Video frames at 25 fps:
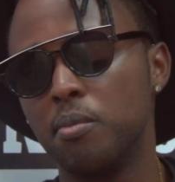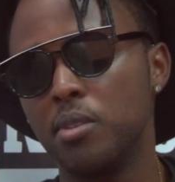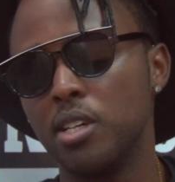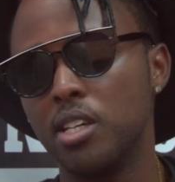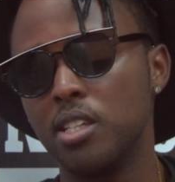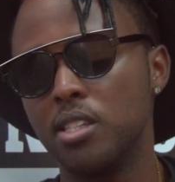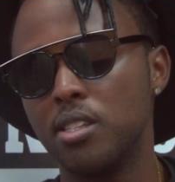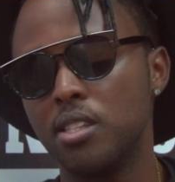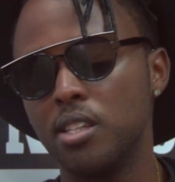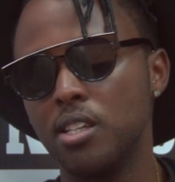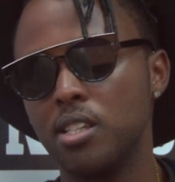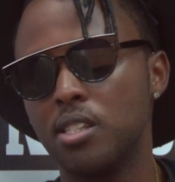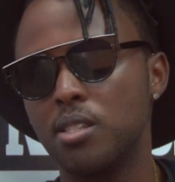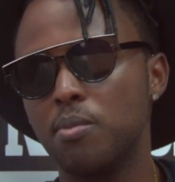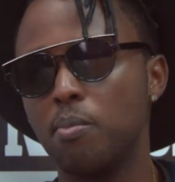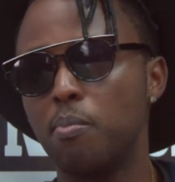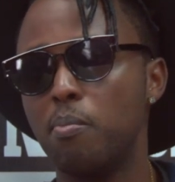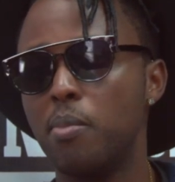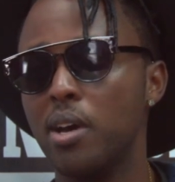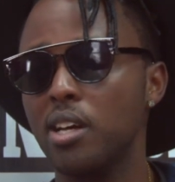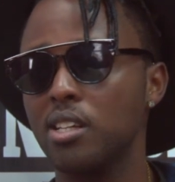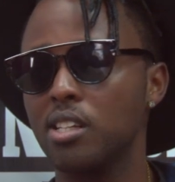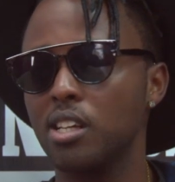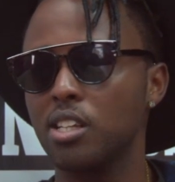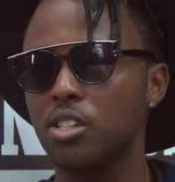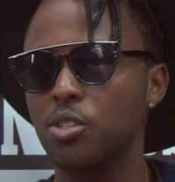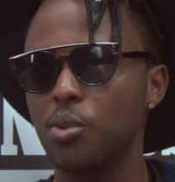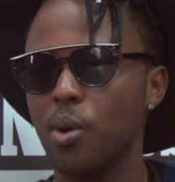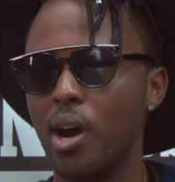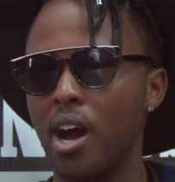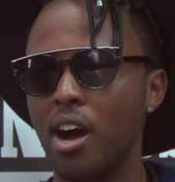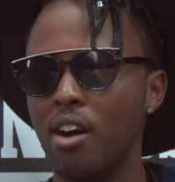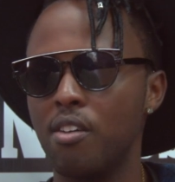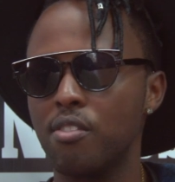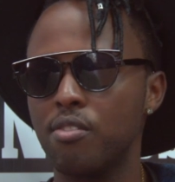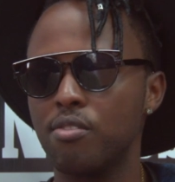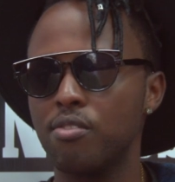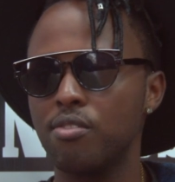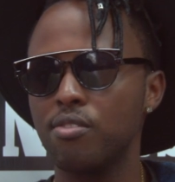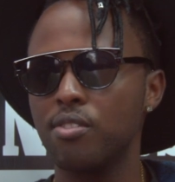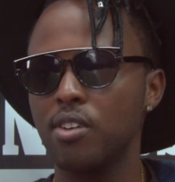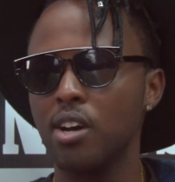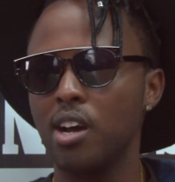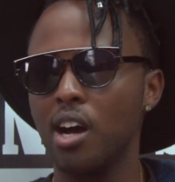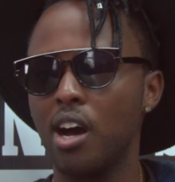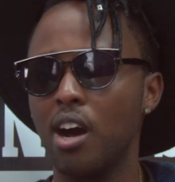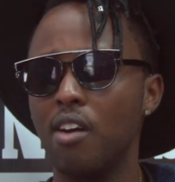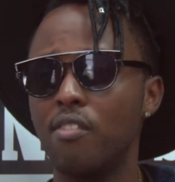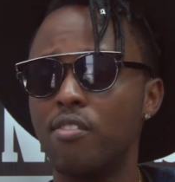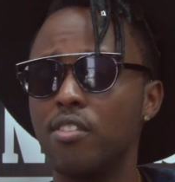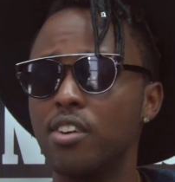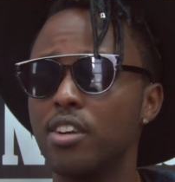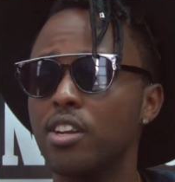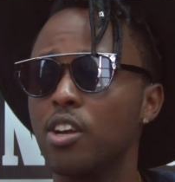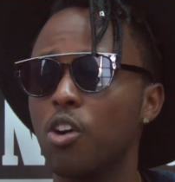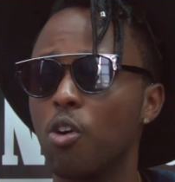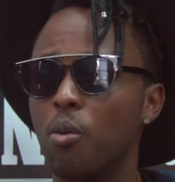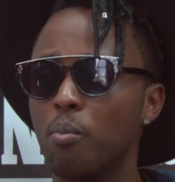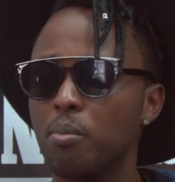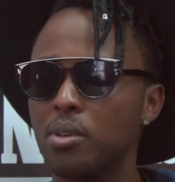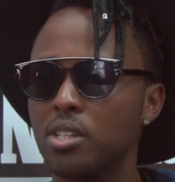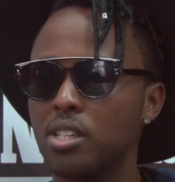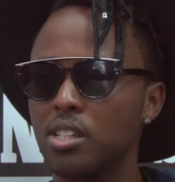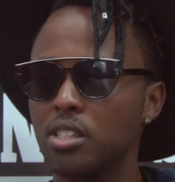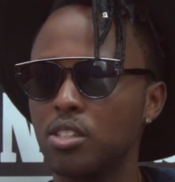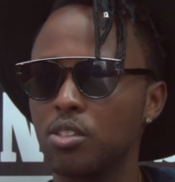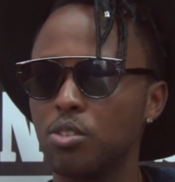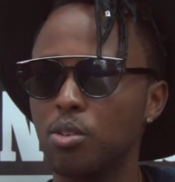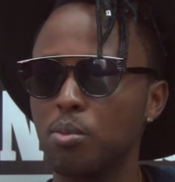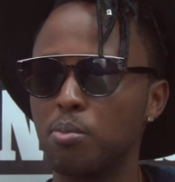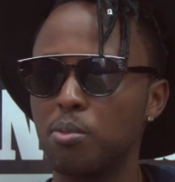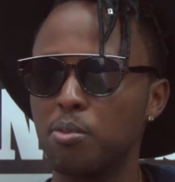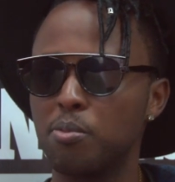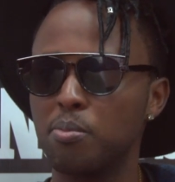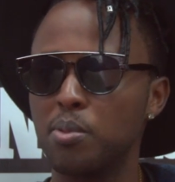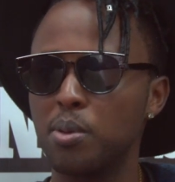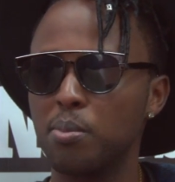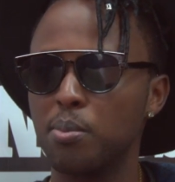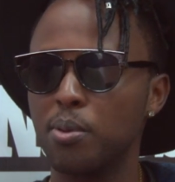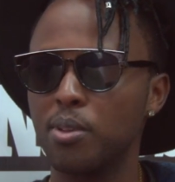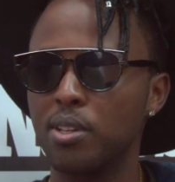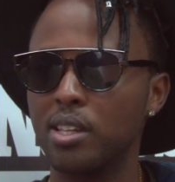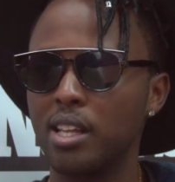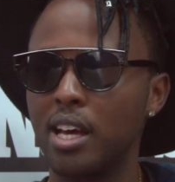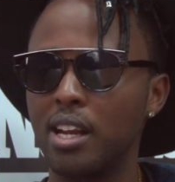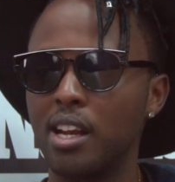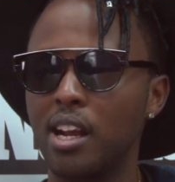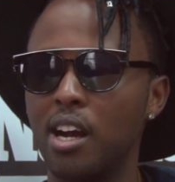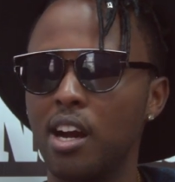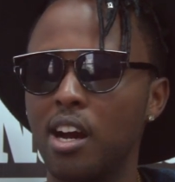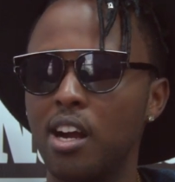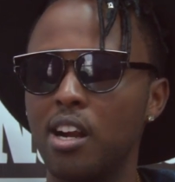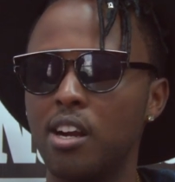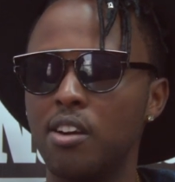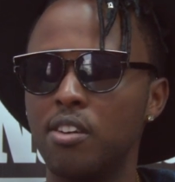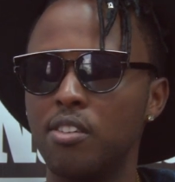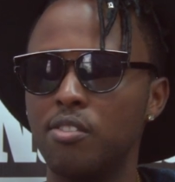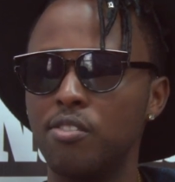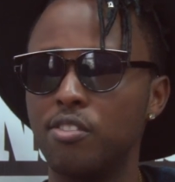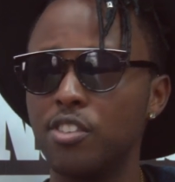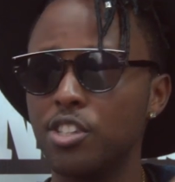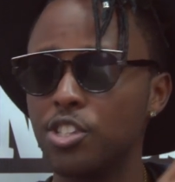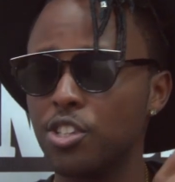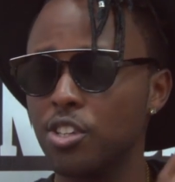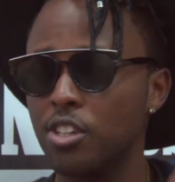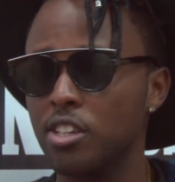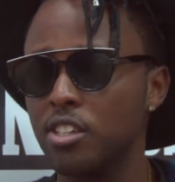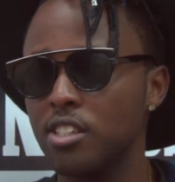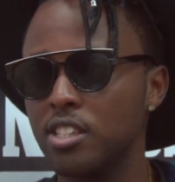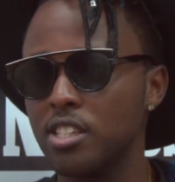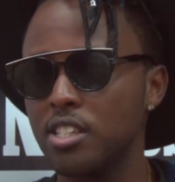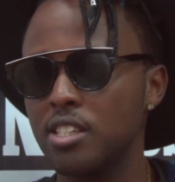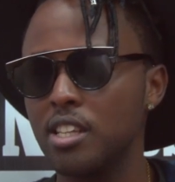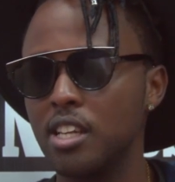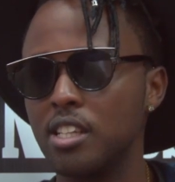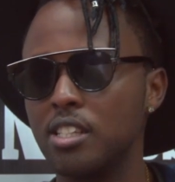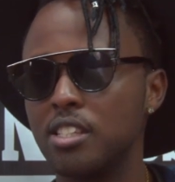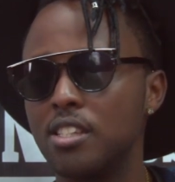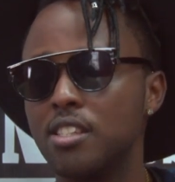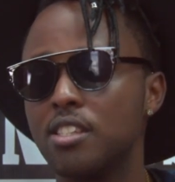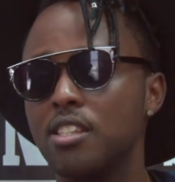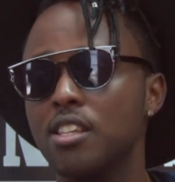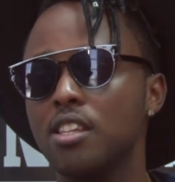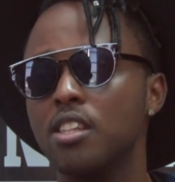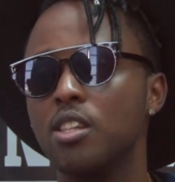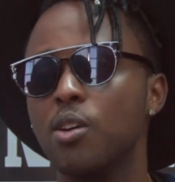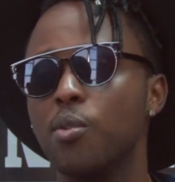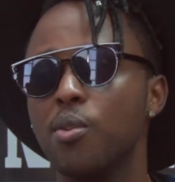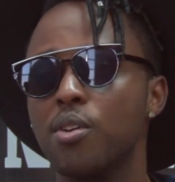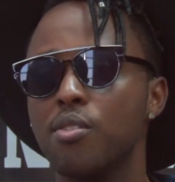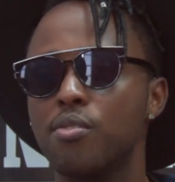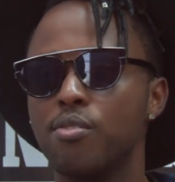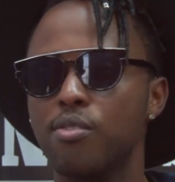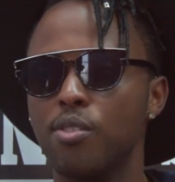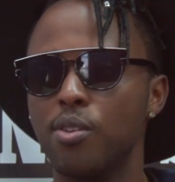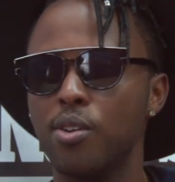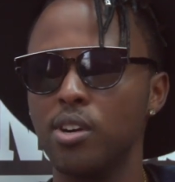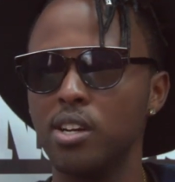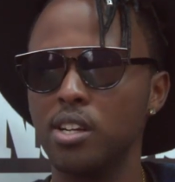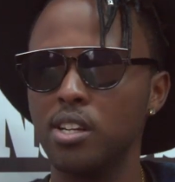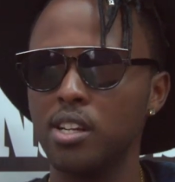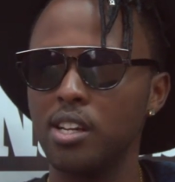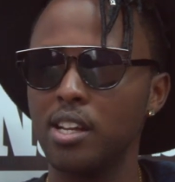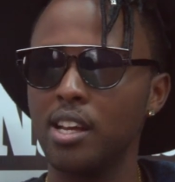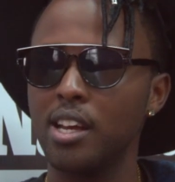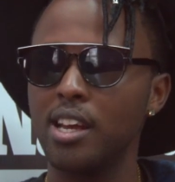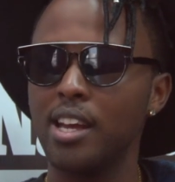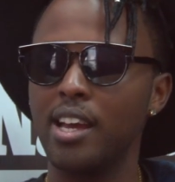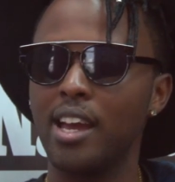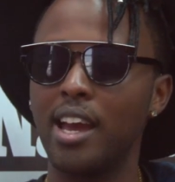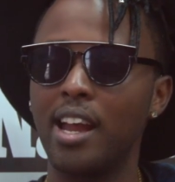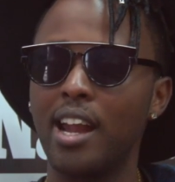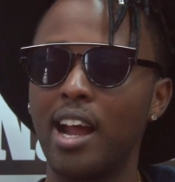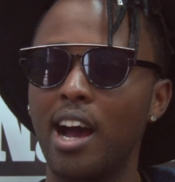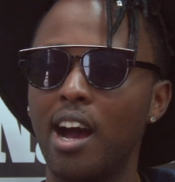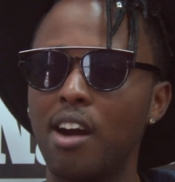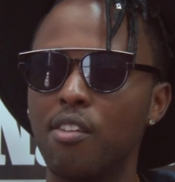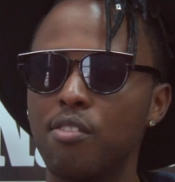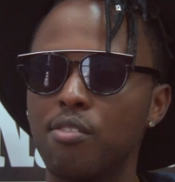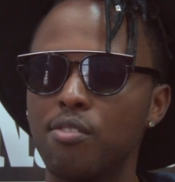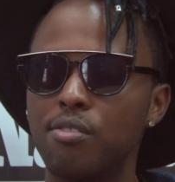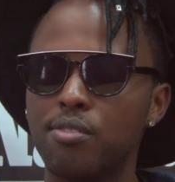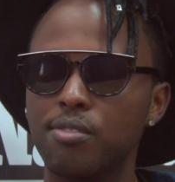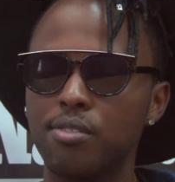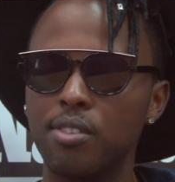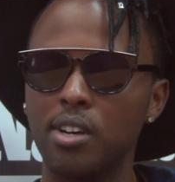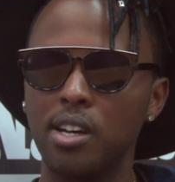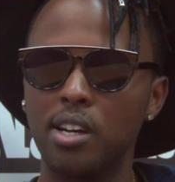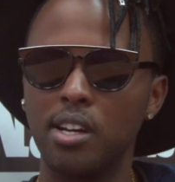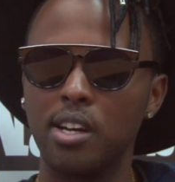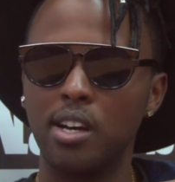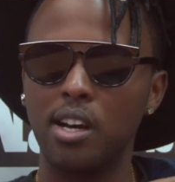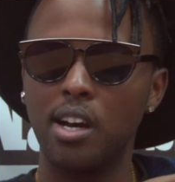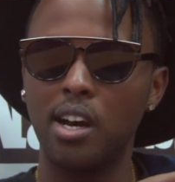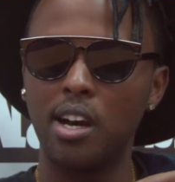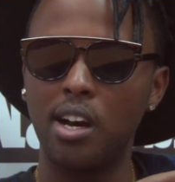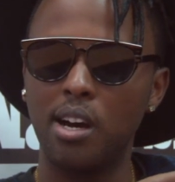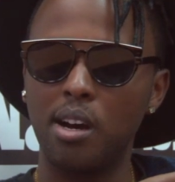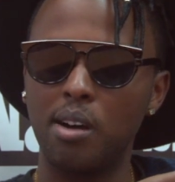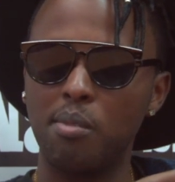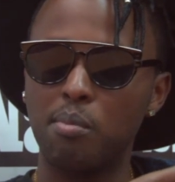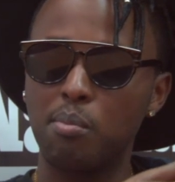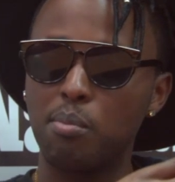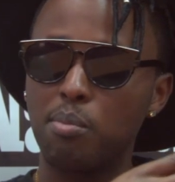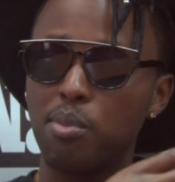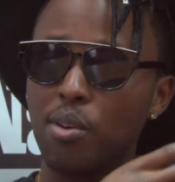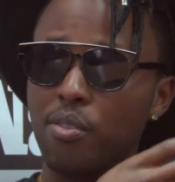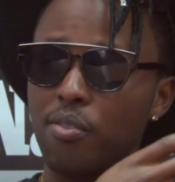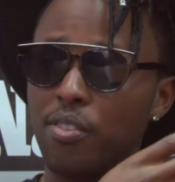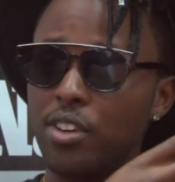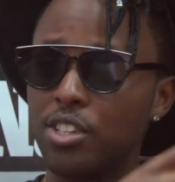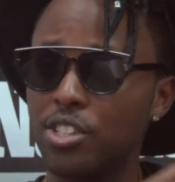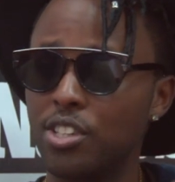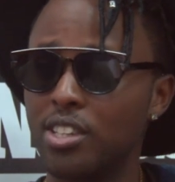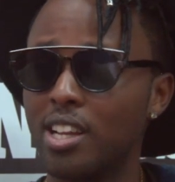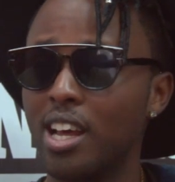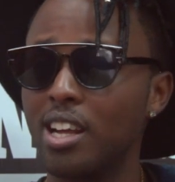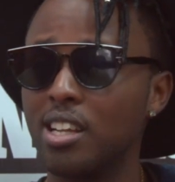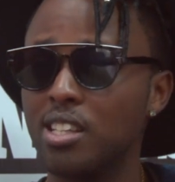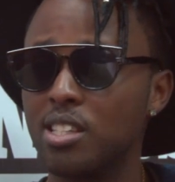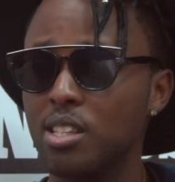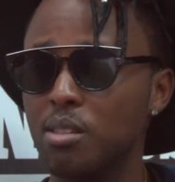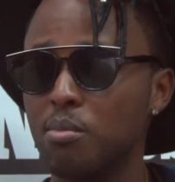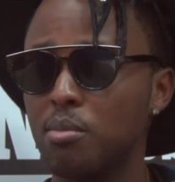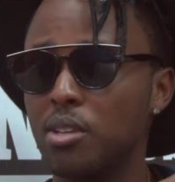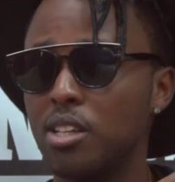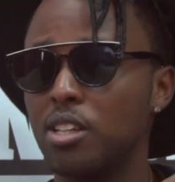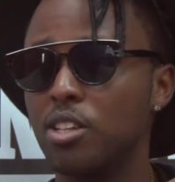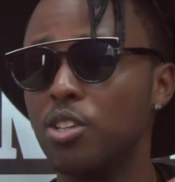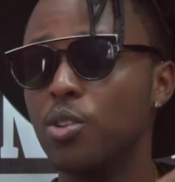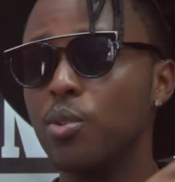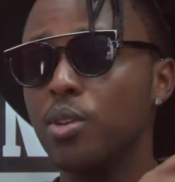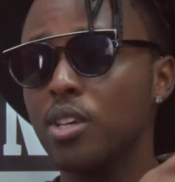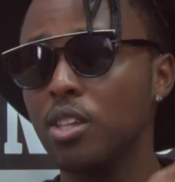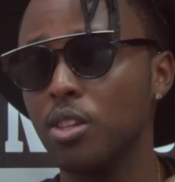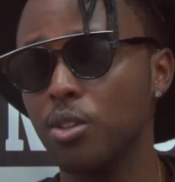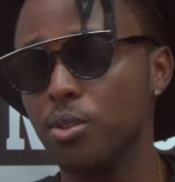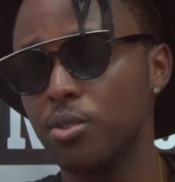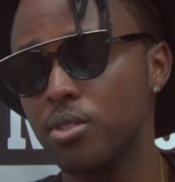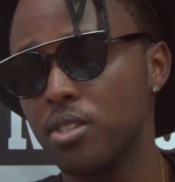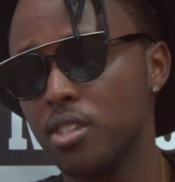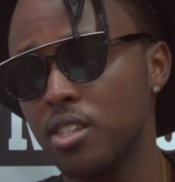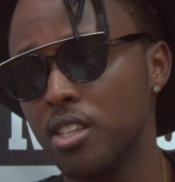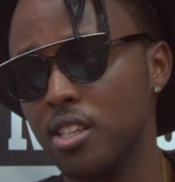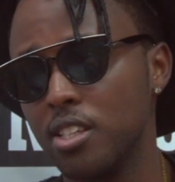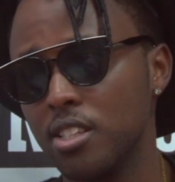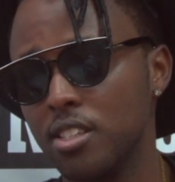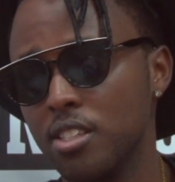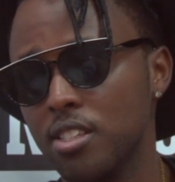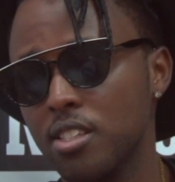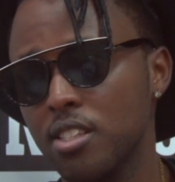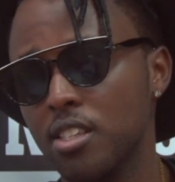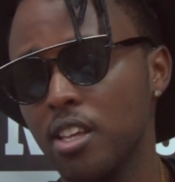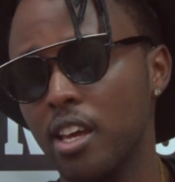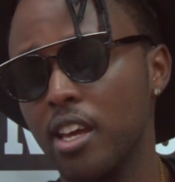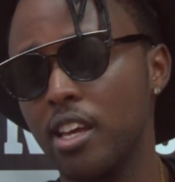it's better to have a very competent group of people that are visionaries and see the way forward and have professionalism in doing those things.